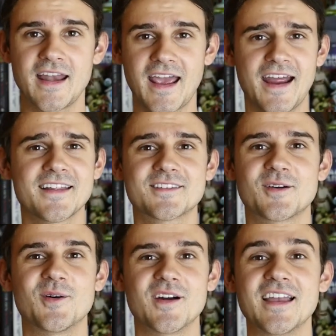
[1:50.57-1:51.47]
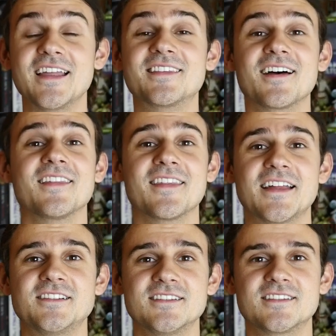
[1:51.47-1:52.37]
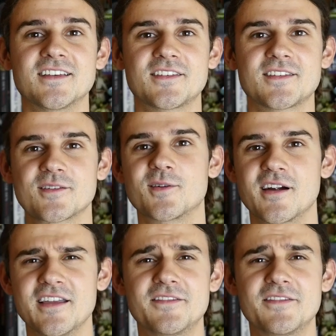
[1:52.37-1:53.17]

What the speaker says: and at its core, it's a Legends story.